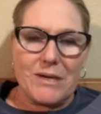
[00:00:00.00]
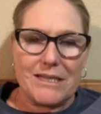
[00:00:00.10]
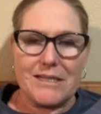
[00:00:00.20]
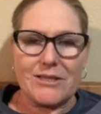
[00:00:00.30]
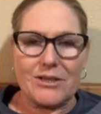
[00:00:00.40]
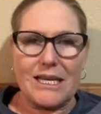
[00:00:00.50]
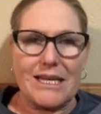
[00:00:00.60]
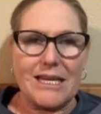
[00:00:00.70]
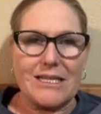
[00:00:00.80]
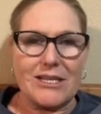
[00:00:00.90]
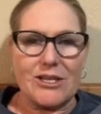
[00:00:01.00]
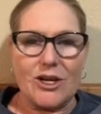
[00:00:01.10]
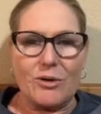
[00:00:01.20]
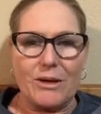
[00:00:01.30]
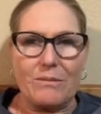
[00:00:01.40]
necessarily need to
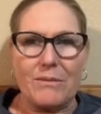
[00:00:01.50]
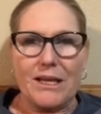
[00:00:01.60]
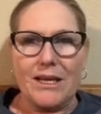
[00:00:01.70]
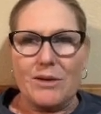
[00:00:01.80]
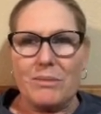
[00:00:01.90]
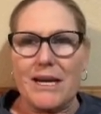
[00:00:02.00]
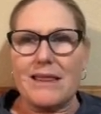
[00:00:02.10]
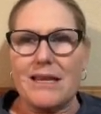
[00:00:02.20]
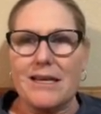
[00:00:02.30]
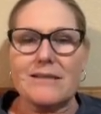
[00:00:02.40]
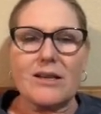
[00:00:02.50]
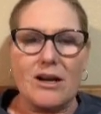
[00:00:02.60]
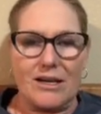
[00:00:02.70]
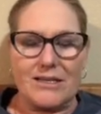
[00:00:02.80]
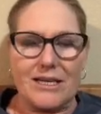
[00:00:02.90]
know him, but I think as
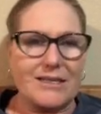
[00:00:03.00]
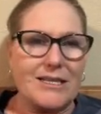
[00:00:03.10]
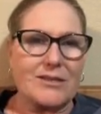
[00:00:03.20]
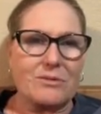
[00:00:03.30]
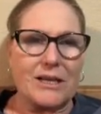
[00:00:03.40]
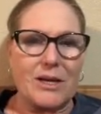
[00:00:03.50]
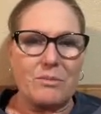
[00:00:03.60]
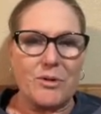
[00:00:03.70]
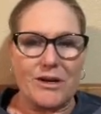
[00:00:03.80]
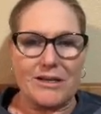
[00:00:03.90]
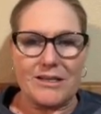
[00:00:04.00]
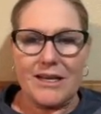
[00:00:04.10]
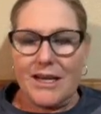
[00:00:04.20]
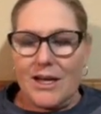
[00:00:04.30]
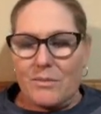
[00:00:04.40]
context, he's really important
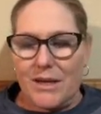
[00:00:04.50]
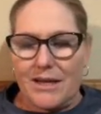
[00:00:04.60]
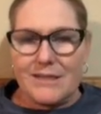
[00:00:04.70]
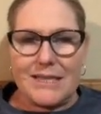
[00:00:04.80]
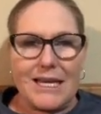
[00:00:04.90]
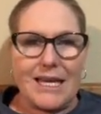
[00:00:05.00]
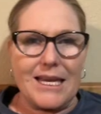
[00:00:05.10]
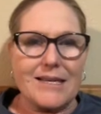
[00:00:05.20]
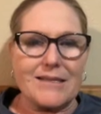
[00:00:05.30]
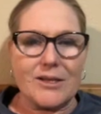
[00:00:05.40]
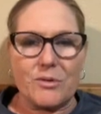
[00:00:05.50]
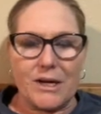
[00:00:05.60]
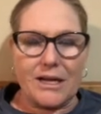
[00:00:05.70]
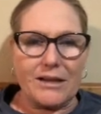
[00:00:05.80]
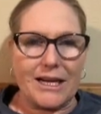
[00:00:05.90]
because he is the
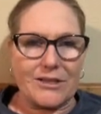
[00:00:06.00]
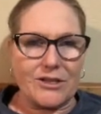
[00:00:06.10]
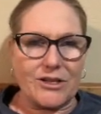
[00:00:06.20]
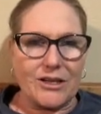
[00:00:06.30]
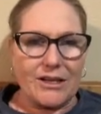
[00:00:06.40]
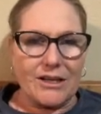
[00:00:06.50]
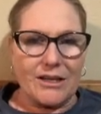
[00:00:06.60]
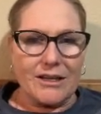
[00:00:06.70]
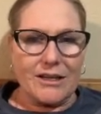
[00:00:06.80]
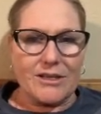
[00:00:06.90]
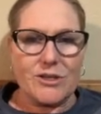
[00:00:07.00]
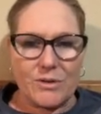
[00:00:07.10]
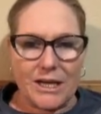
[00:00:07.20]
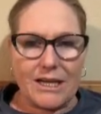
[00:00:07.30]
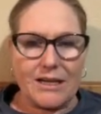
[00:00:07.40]
Great Elector
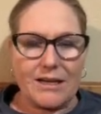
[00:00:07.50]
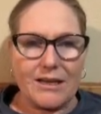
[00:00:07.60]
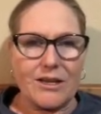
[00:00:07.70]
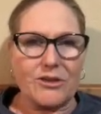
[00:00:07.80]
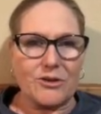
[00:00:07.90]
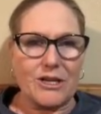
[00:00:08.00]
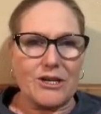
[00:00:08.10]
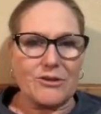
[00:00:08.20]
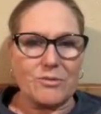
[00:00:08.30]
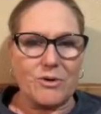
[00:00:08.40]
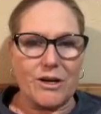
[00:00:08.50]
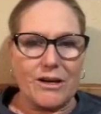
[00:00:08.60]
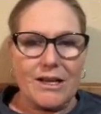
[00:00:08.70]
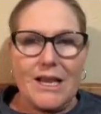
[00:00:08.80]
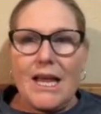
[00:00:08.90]
during the 30 Years' War.
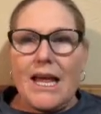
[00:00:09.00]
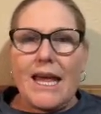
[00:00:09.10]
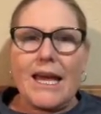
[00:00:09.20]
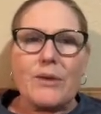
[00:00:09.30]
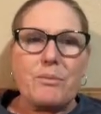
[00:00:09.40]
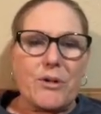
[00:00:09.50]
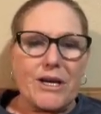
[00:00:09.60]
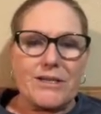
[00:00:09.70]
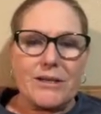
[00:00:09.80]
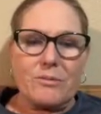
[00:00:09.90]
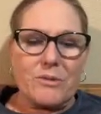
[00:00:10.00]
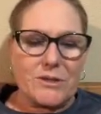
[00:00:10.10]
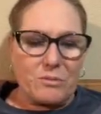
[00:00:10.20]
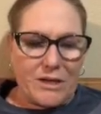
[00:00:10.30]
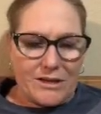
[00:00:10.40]
And Prussia
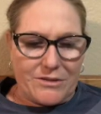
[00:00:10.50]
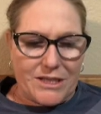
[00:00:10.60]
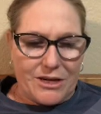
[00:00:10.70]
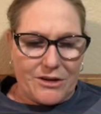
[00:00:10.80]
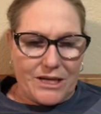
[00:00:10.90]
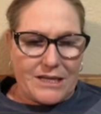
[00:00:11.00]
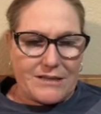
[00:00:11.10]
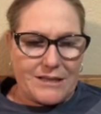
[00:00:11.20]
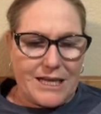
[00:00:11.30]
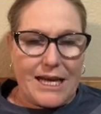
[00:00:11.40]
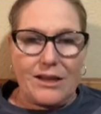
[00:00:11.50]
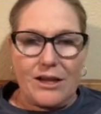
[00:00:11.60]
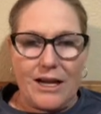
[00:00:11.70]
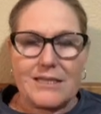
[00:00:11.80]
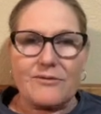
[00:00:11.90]
was one of those areas that
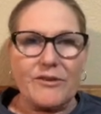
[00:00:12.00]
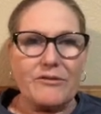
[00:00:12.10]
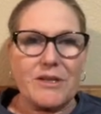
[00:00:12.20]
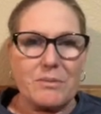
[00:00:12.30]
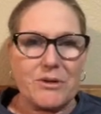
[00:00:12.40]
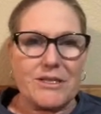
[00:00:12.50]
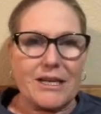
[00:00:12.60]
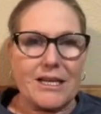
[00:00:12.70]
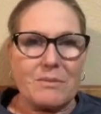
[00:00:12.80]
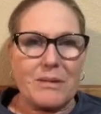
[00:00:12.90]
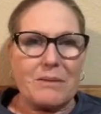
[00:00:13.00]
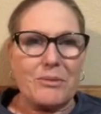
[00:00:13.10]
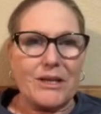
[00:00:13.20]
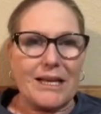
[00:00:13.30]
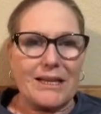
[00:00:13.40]
lost 50% of the
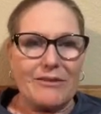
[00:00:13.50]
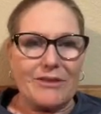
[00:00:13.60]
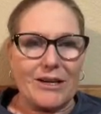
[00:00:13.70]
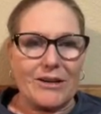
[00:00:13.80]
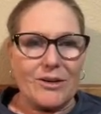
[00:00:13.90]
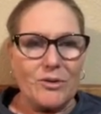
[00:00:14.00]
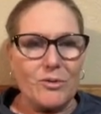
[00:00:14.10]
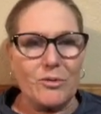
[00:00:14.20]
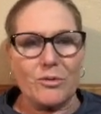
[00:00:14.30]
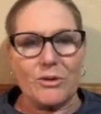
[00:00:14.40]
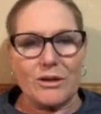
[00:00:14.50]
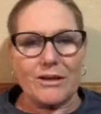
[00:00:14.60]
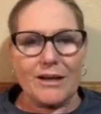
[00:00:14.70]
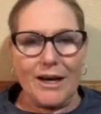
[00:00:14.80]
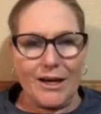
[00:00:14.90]
people that lived there. Ooh,
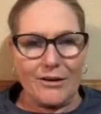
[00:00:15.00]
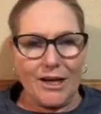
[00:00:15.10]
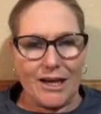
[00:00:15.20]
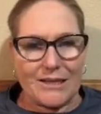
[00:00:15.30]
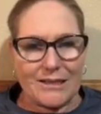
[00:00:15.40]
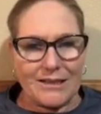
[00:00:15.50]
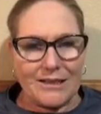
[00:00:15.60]
hot or not?